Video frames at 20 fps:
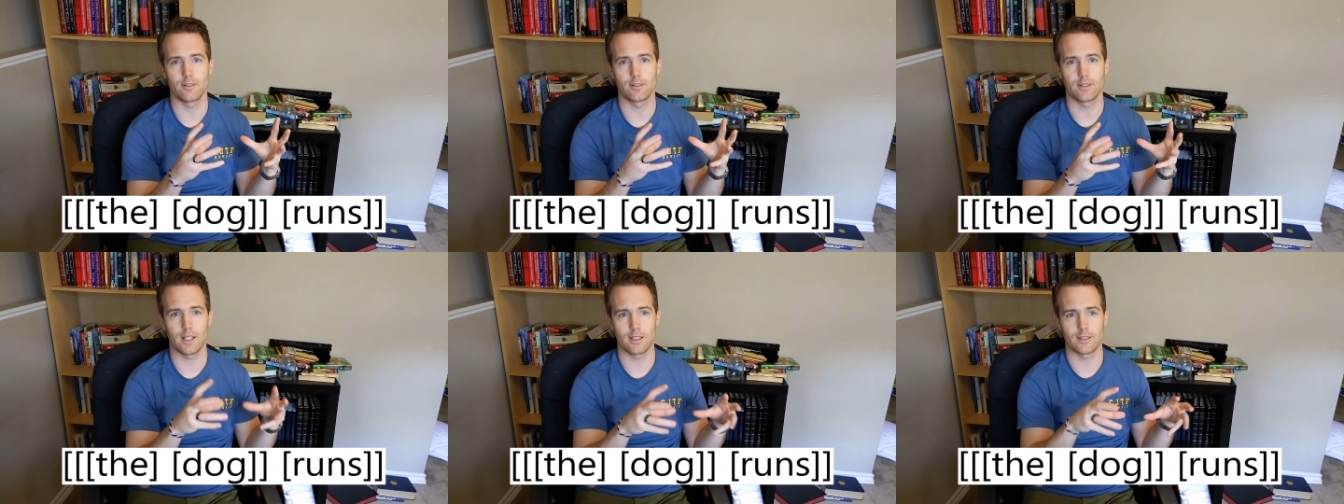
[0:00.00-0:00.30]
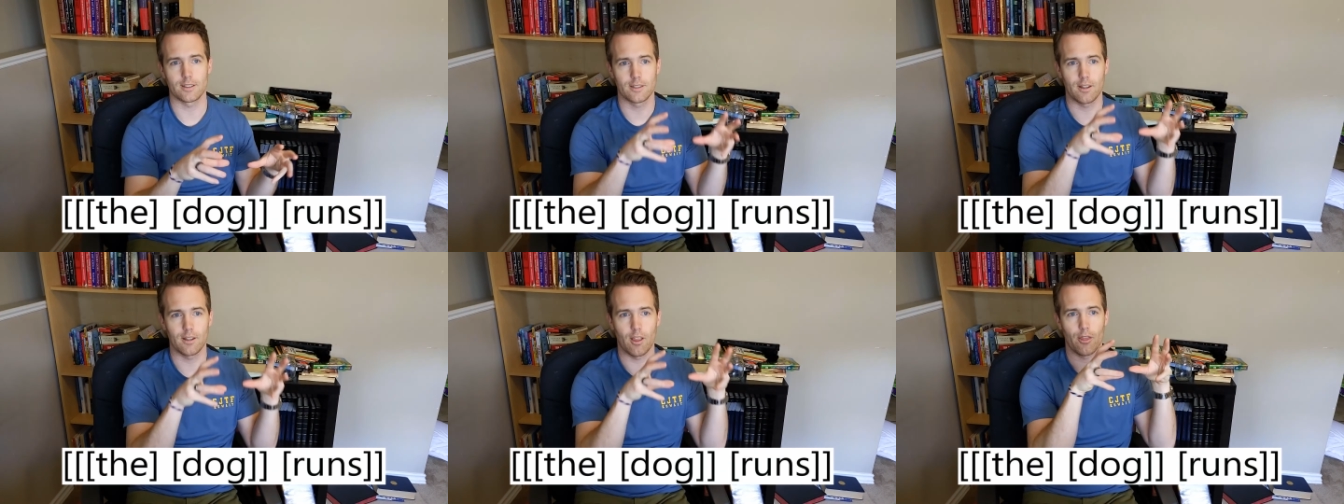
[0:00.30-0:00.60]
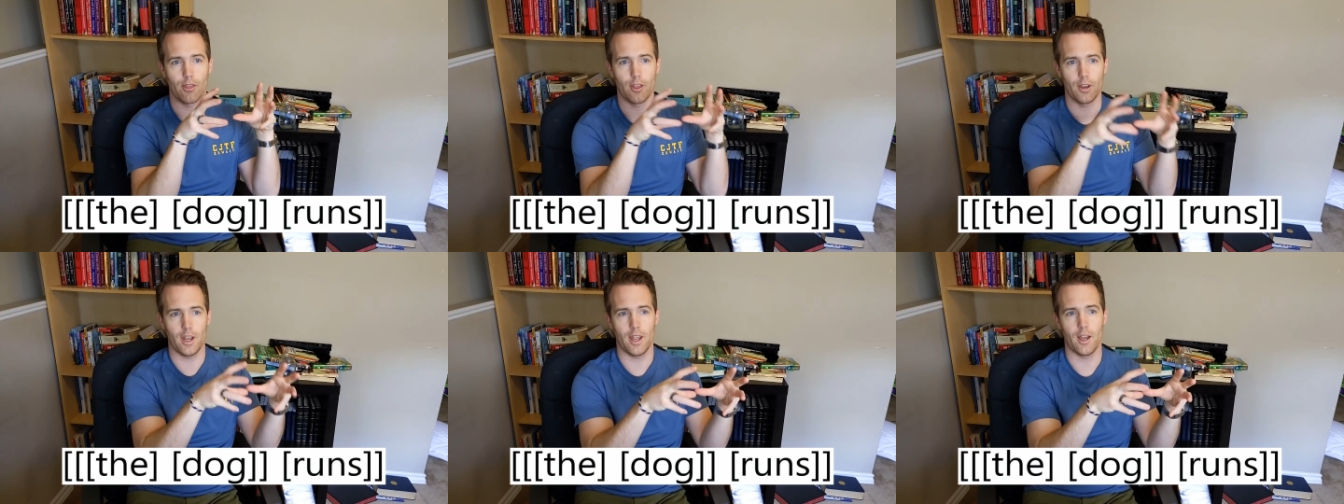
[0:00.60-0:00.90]
That's
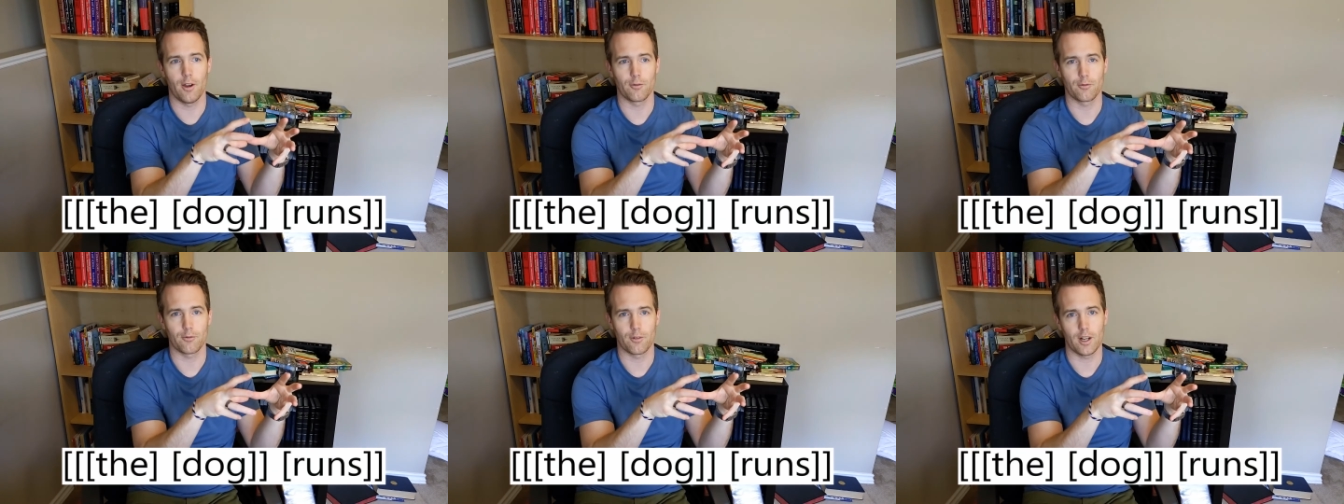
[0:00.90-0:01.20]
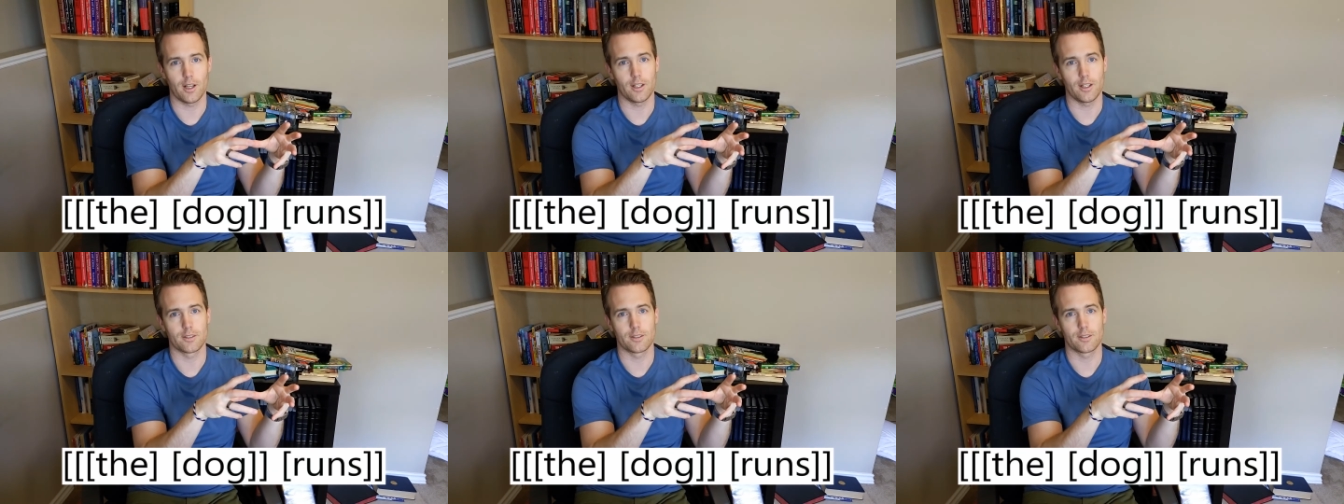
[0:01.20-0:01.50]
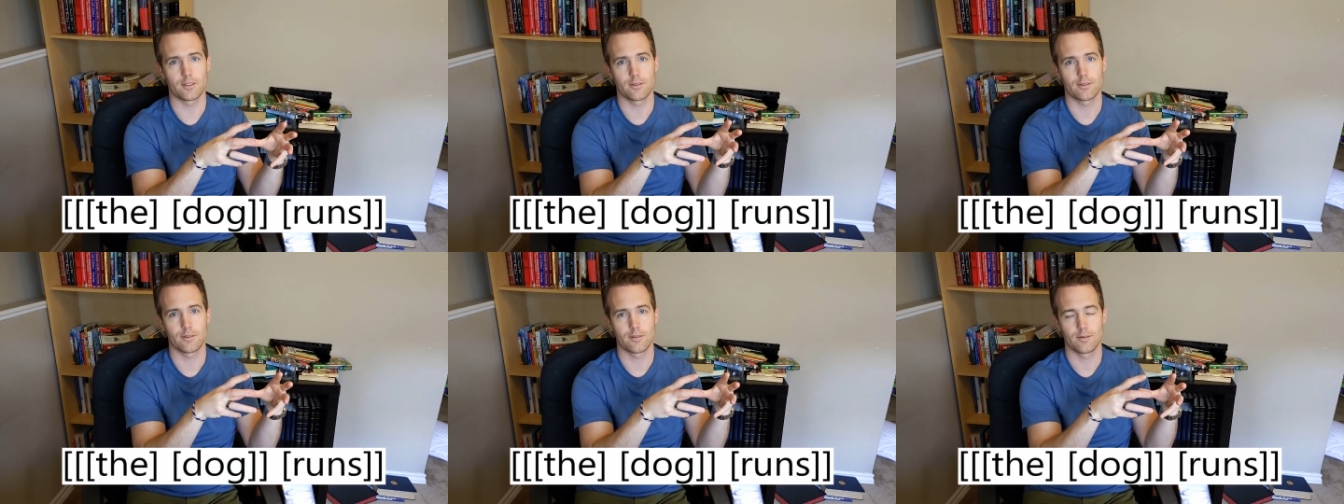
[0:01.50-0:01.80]
the noun phrase.
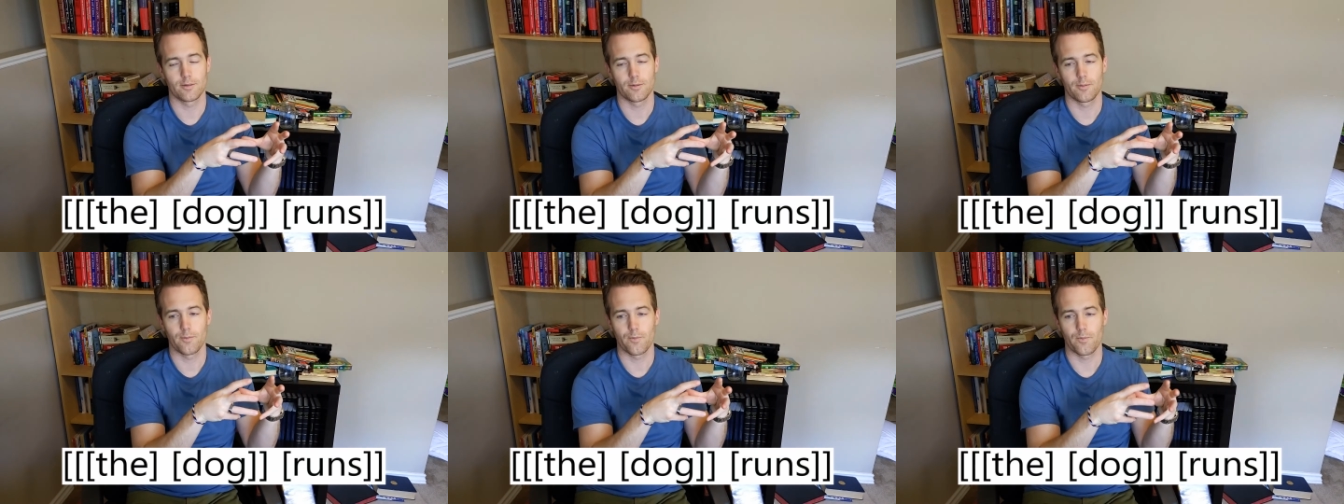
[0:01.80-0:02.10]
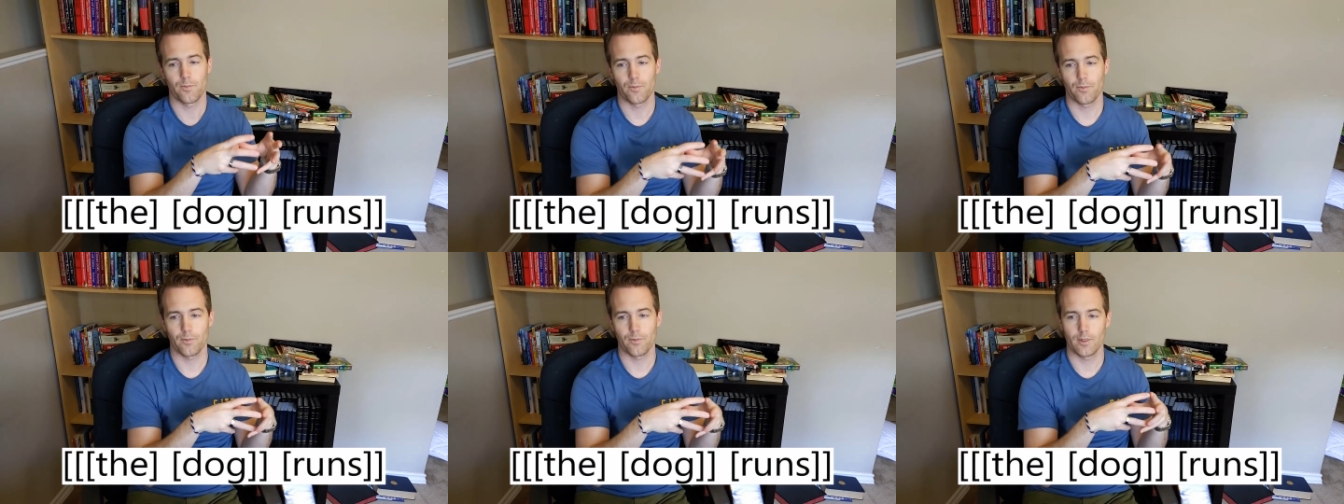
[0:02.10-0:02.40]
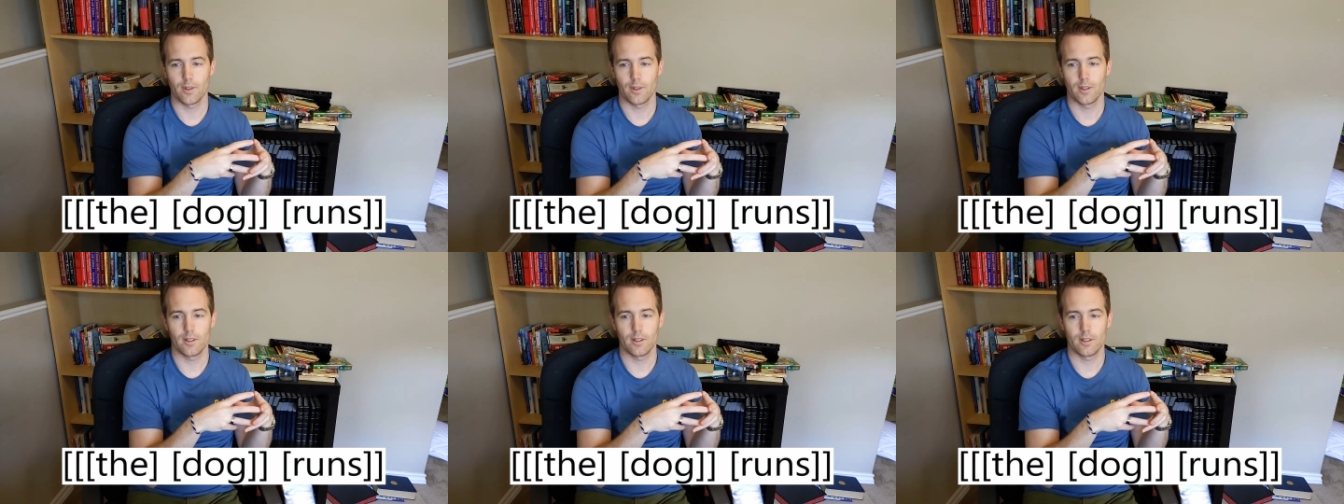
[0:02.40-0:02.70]

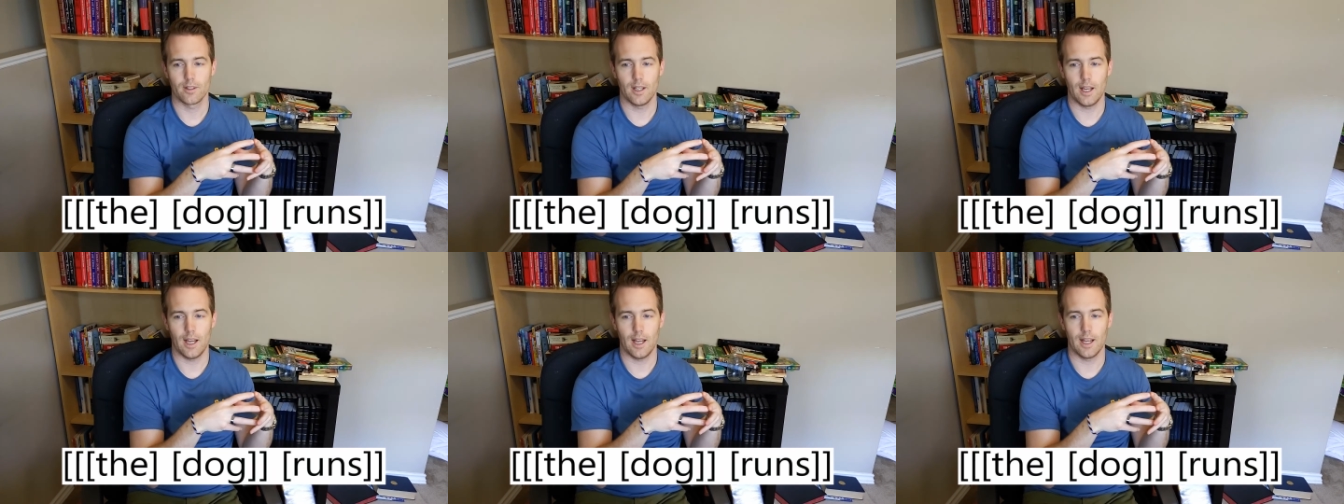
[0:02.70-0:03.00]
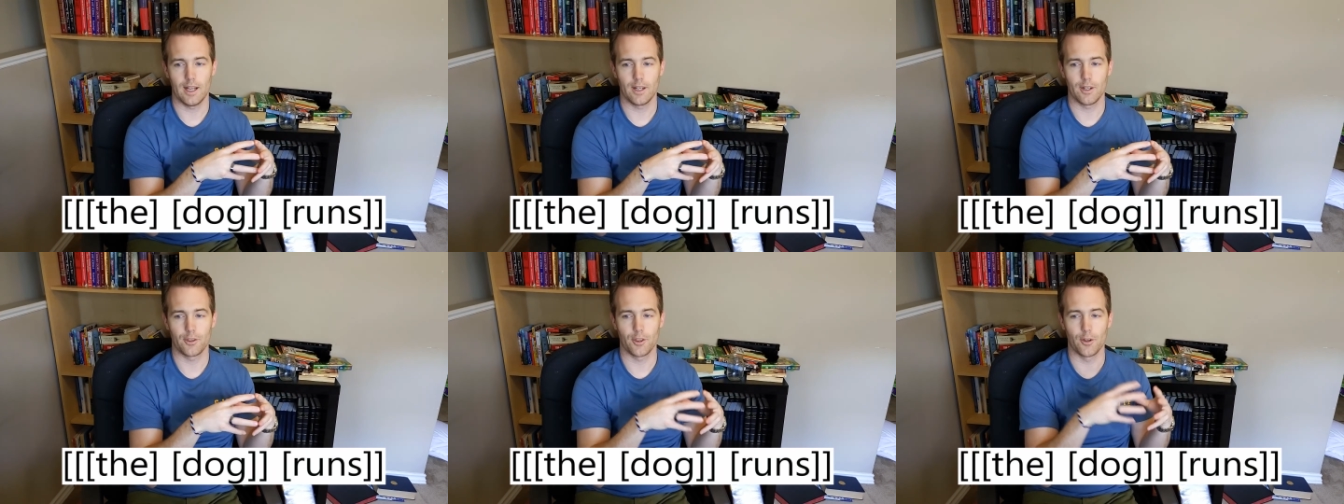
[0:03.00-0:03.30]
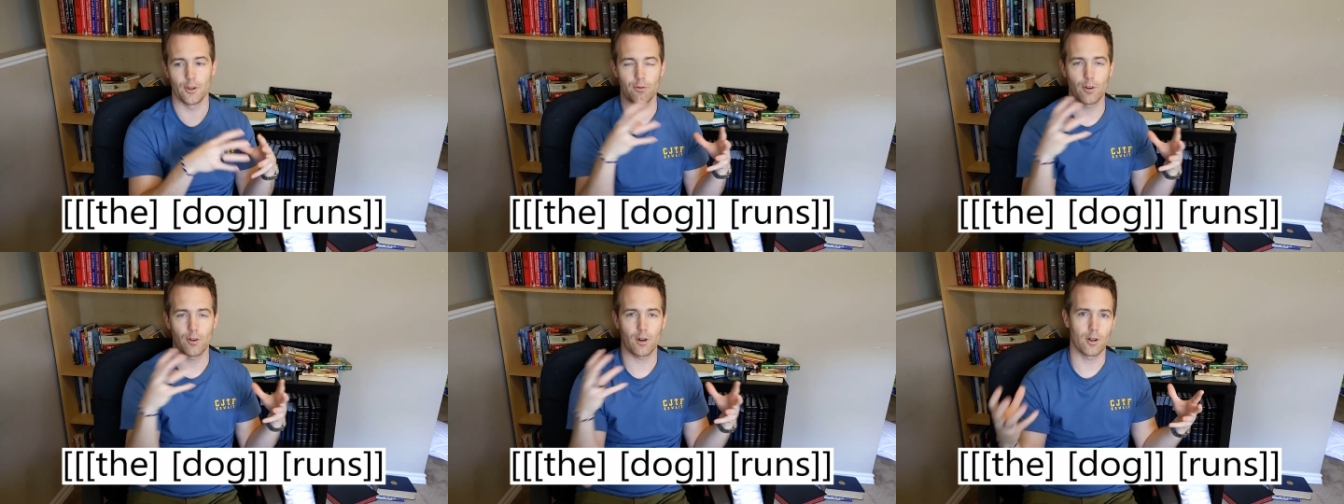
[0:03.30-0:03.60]
And
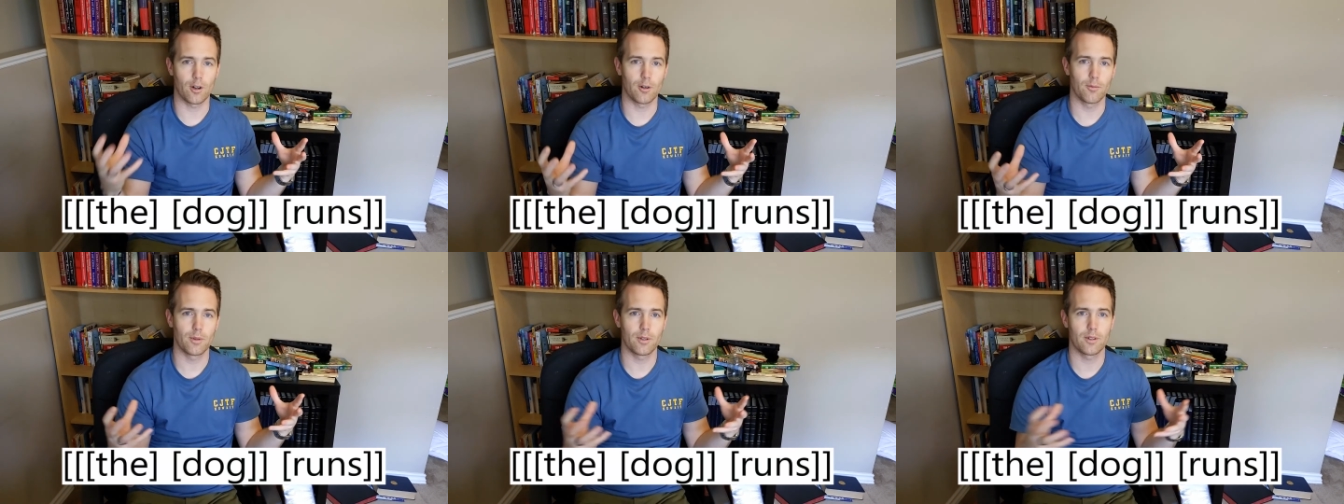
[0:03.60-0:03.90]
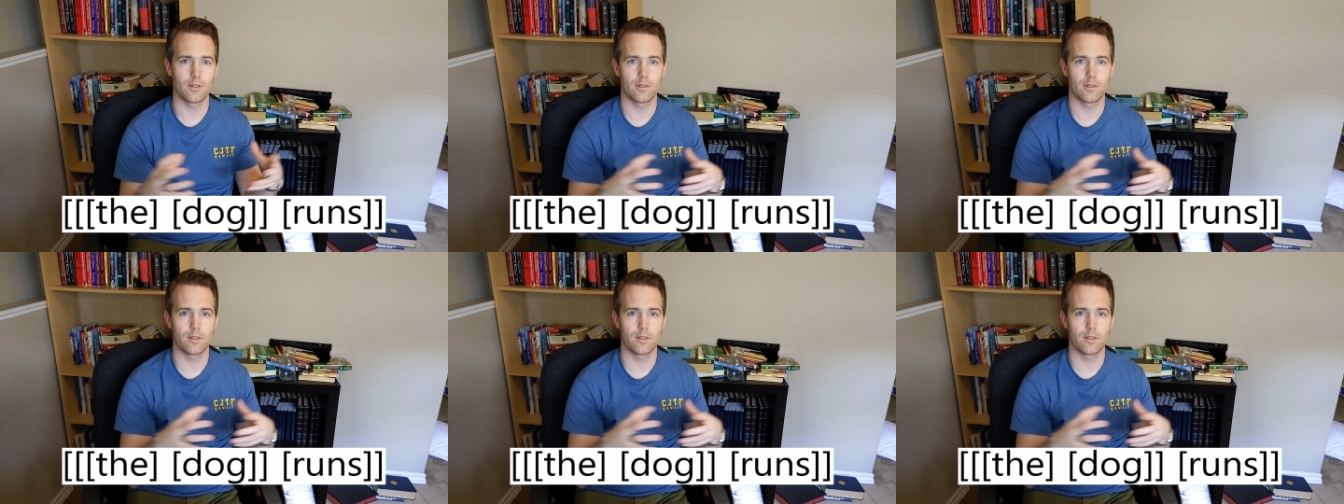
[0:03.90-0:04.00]
the verb